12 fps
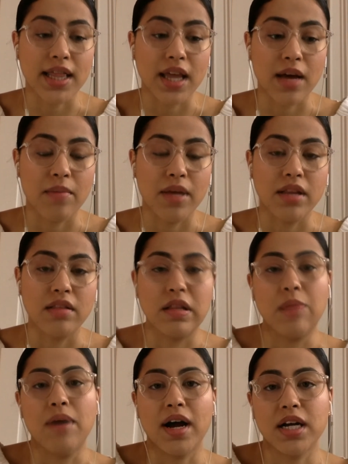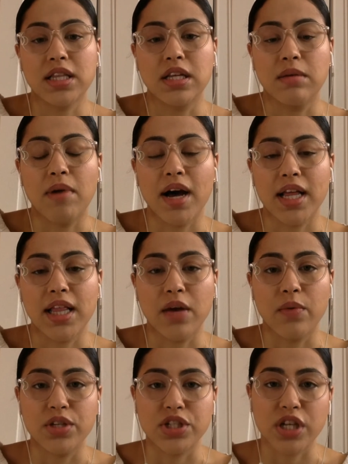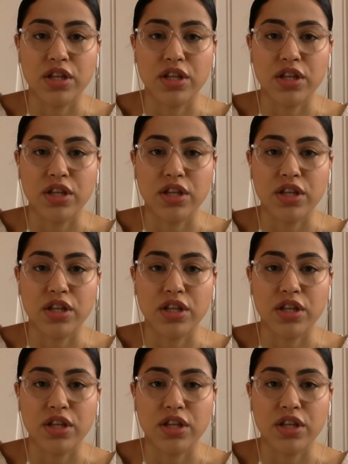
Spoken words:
them and the body language that